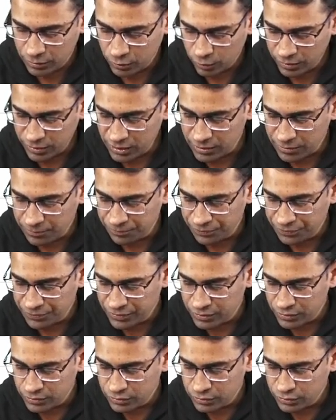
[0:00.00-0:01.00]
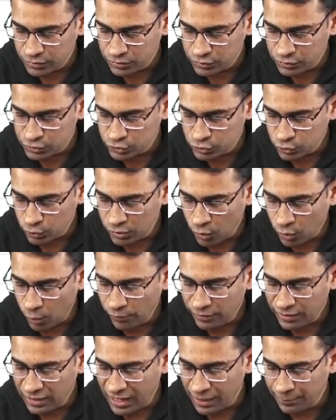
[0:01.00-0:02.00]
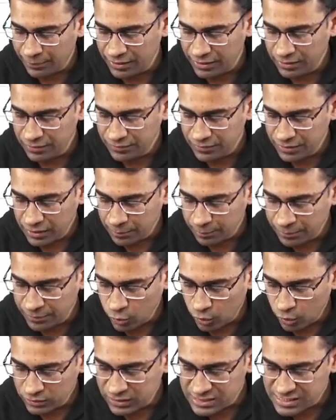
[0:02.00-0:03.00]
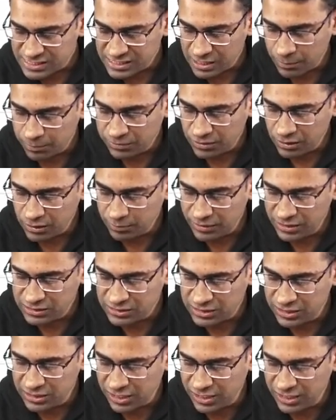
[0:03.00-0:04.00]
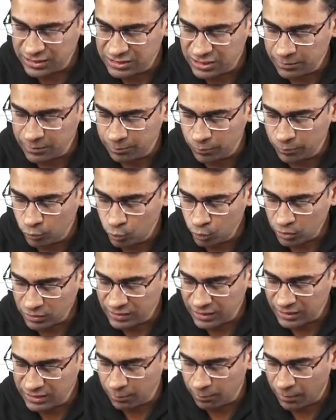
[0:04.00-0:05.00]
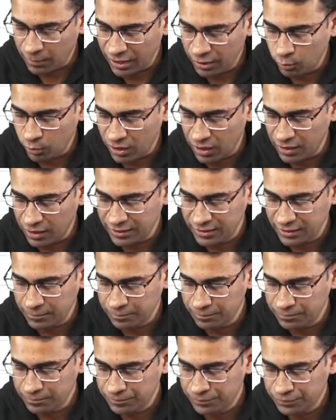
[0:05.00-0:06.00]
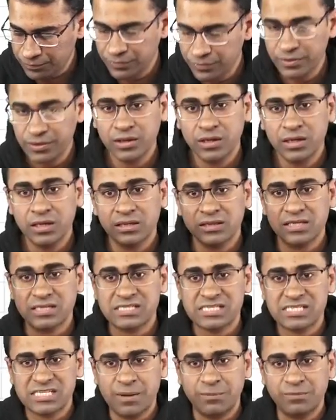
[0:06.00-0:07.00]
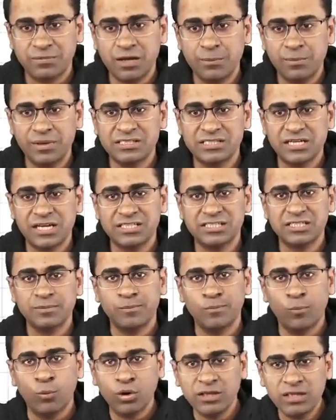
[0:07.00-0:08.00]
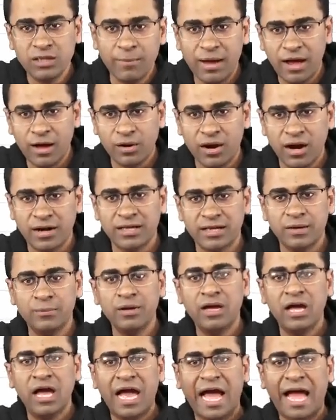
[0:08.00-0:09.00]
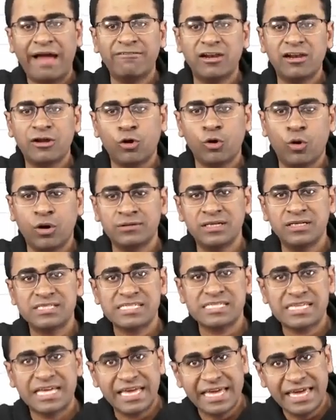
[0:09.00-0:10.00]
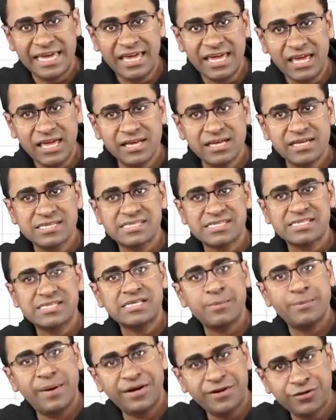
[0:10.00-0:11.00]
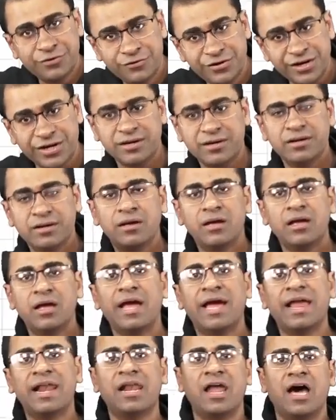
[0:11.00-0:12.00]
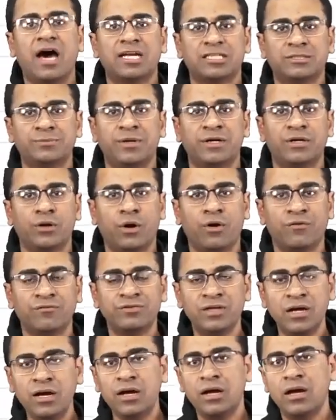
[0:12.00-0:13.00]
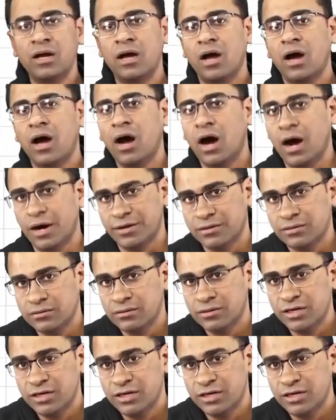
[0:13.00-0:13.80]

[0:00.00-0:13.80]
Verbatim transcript: Okay. So now what will happen, because the septum is increasing more than the myocardium, the septum is increasing more than the myocardium, I will call this asymmetric enlargement of the heart.